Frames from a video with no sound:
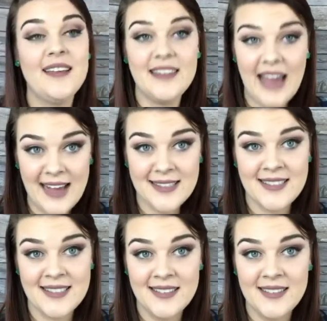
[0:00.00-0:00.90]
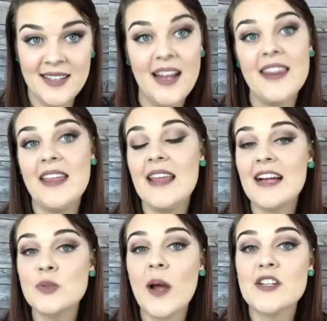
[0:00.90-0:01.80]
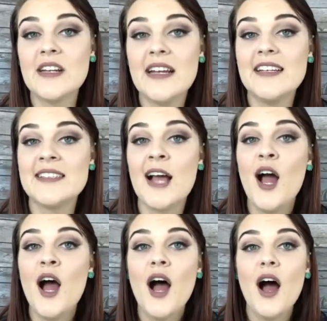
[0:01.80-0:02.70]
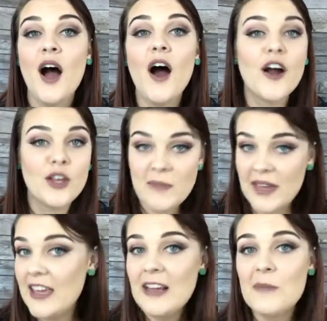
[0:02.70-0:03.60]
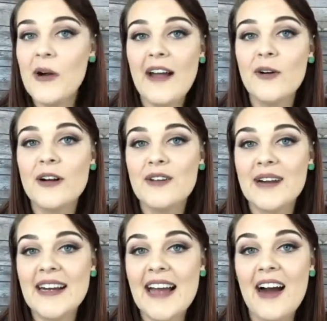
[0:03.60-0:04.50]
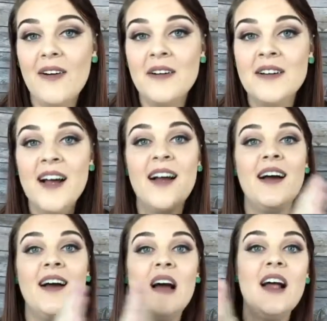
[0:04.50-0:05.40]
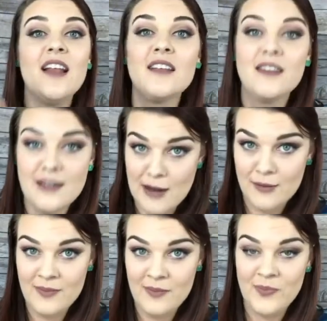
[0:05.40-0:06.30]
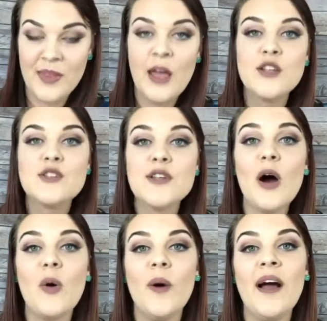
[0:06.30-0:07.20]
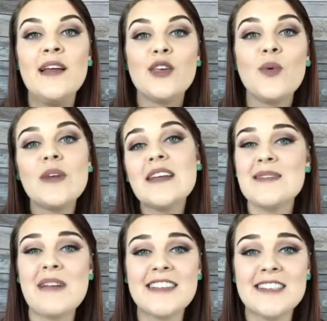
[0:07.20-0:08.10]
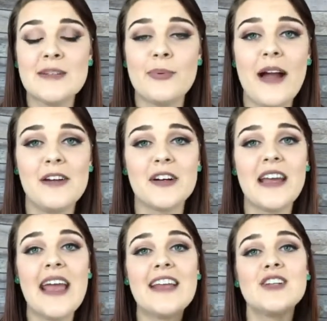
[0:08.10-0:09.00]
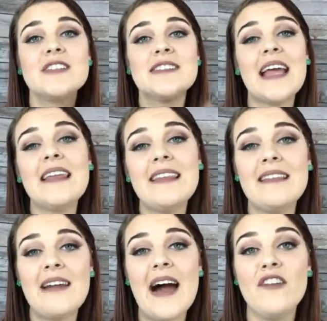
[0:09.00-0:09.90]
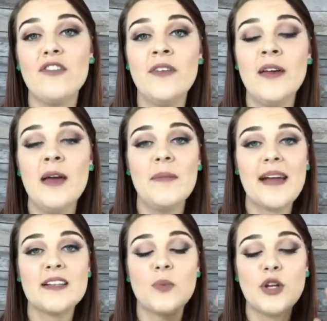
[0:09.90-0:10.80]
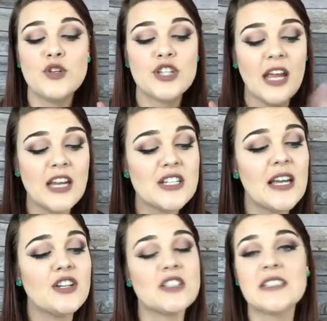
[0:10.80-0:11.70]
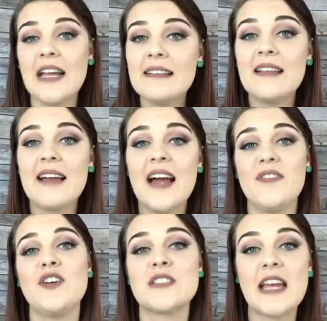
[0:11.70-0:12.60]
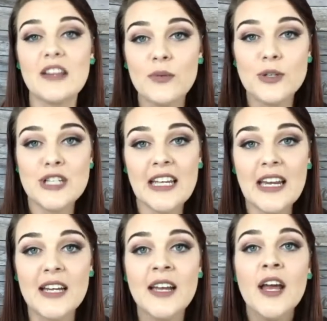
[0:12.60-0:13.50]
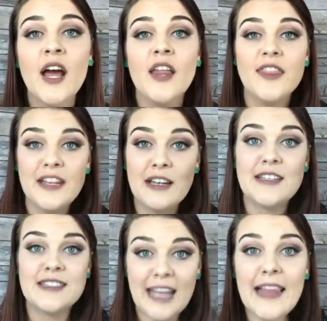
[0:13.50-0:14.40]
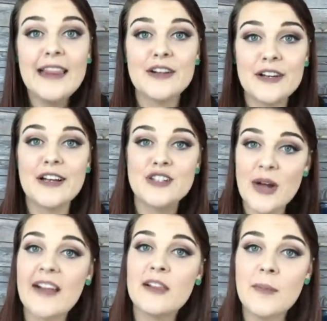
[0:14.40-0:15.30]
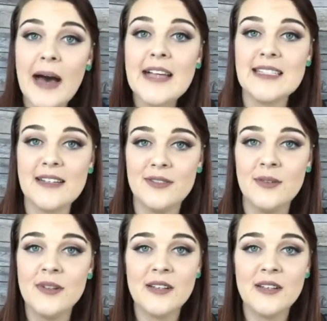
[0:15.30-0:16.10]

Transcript: Yes. And the next question is, are you making it a priority right now? No. So you need to make this a priority in your daily life, because when you change it in your daily life, in your daily routine, then daily you're going to attract the positive.